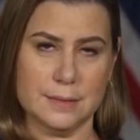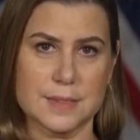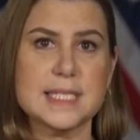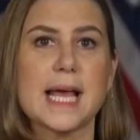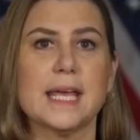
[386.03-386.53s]

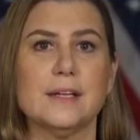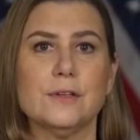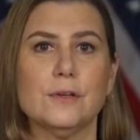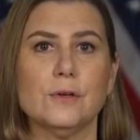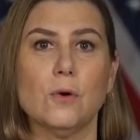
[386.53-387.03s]
Second,
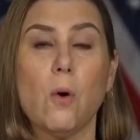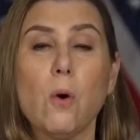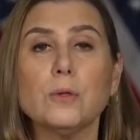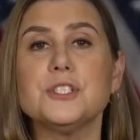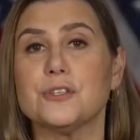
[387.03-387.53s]

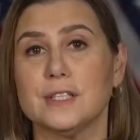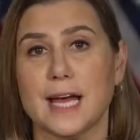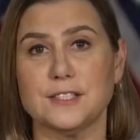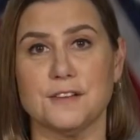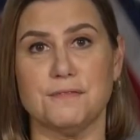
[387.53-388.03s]
hold your
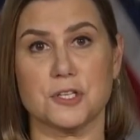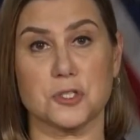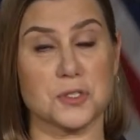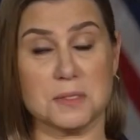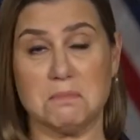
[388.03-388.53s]
elected
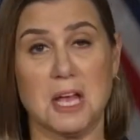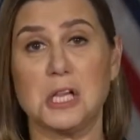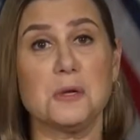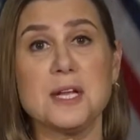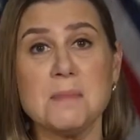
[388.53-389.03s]
officials,
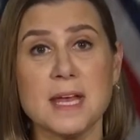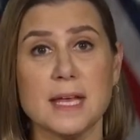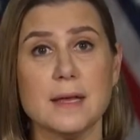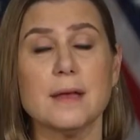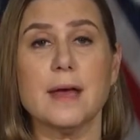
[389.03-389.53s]
including
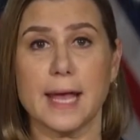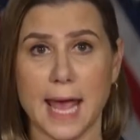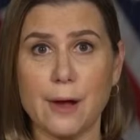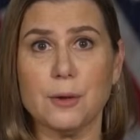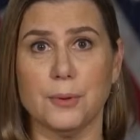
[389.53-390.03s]
me,
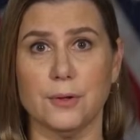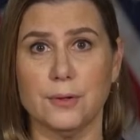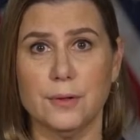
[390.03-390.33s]
accountable.